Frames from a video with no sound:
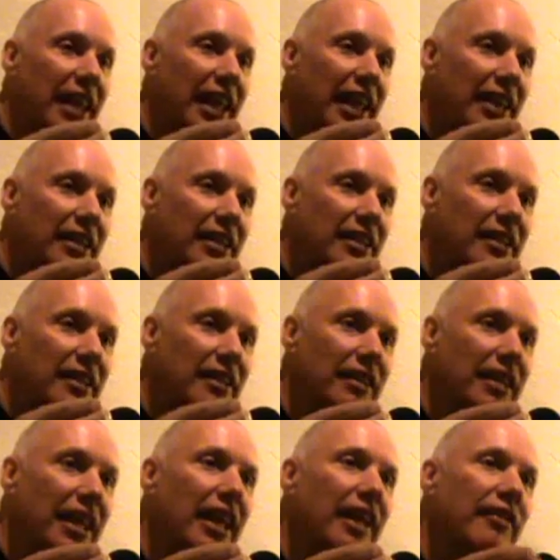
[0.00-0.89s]
that,
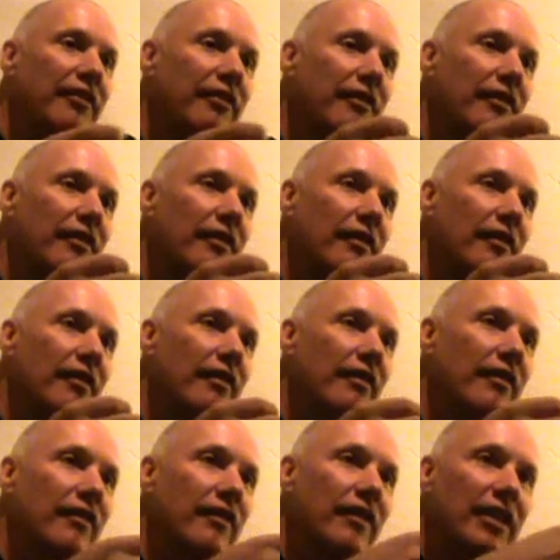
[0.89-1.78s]
that if,
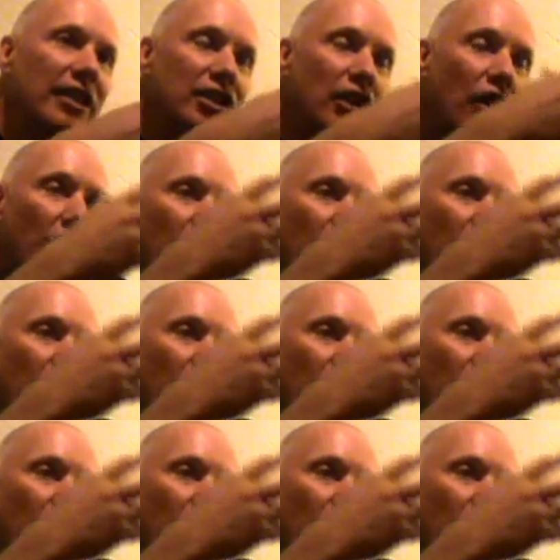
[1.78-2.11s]
if it's